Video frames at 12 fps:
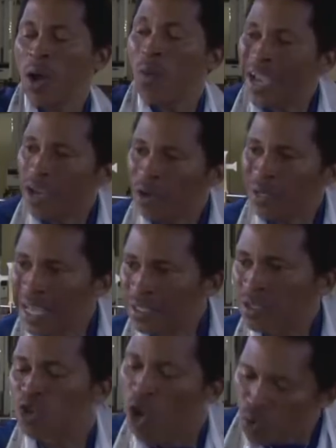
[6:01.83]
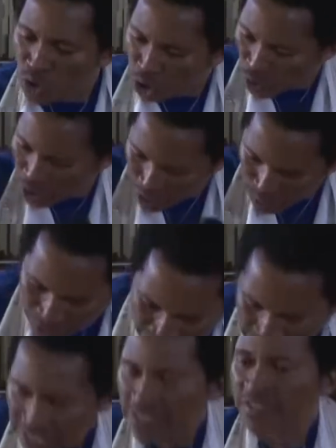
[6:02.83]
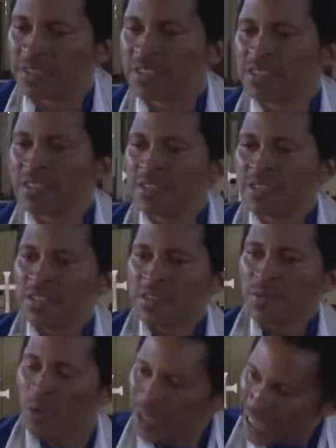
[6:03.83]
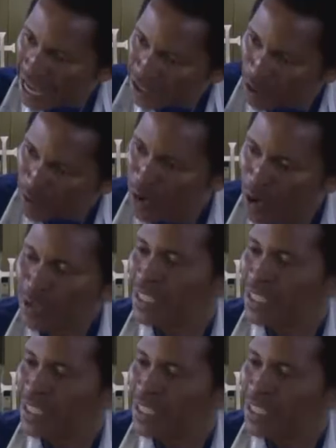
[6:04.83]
And while others, God will show his body. But the heart of